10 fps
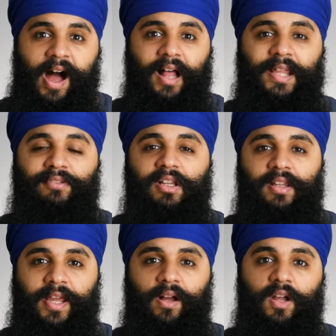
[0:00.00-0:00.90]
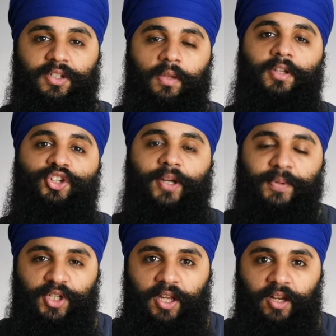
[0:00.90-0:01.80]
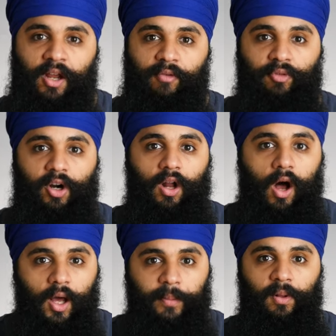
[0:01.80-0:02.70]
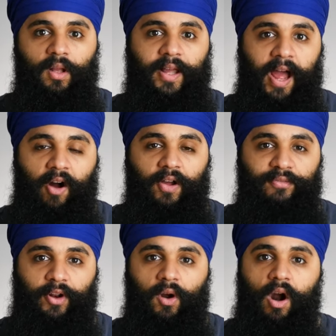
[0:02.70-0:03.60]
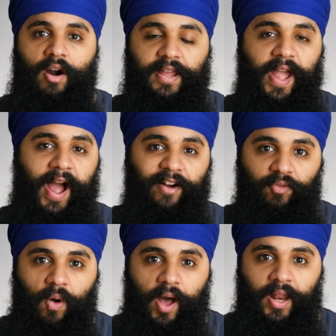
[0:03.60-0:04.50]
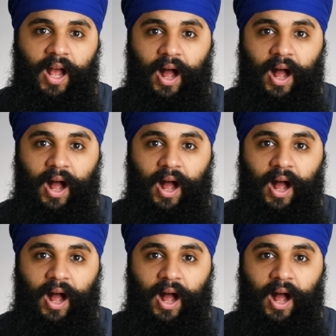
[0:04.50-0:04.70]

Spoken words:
I'll leave a link also in the description for an Audible account if you don't already have one.